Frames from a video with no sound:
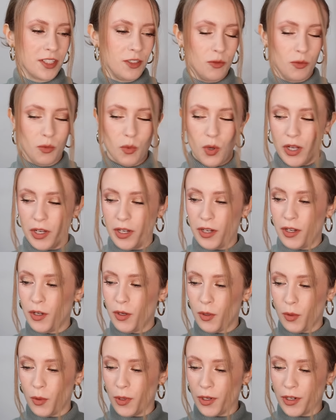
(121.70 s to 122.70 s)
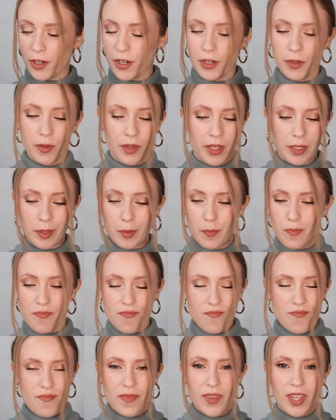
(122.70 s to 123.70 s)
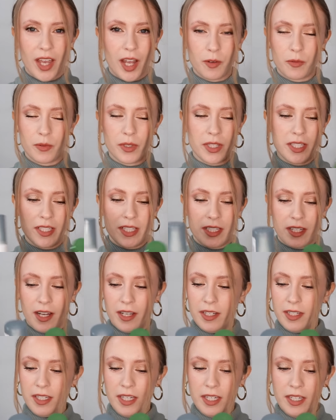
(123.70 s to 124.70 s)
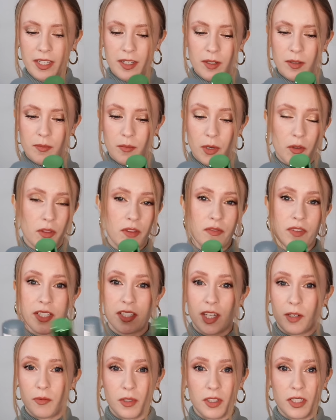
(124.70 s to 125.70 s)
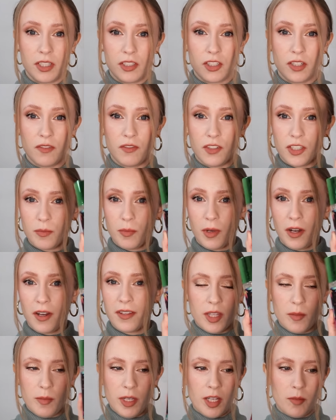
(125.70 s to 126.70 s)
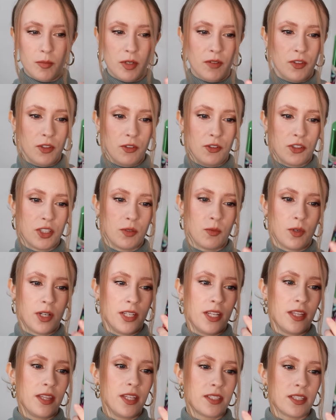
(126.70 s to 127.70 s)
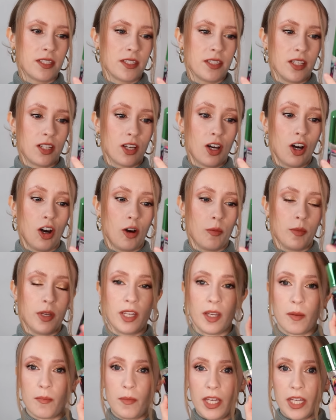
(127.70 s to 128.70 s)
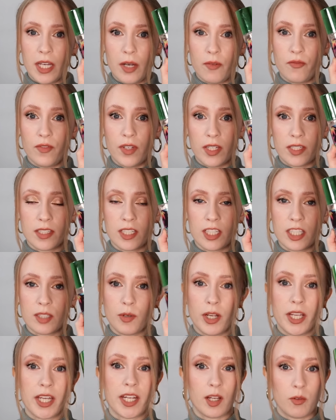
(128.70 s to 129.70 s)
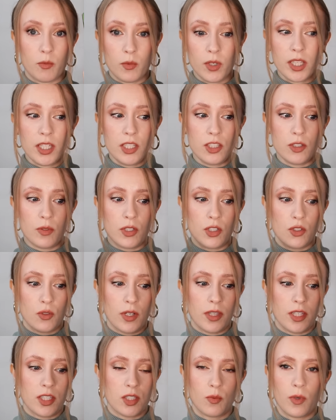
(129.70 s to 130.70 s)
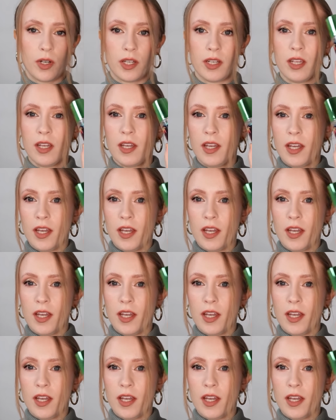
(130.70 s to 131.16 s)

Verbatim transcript: in one order? Like, I really did not need both of these. I really should have just bought the Makeup Revolution one. This is the Calming Makeup Fixing Spray, and I really do enjoy this one.